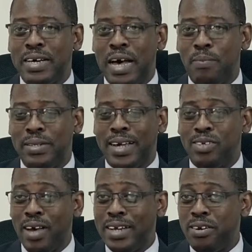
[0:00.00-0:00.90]
capital
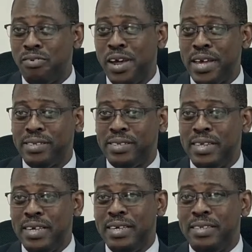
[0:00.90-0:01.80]
to address
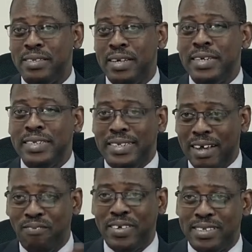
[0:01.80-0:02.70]
these
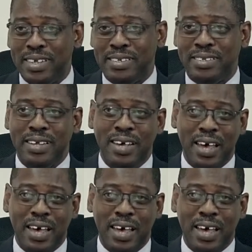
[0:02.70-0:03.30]
deficits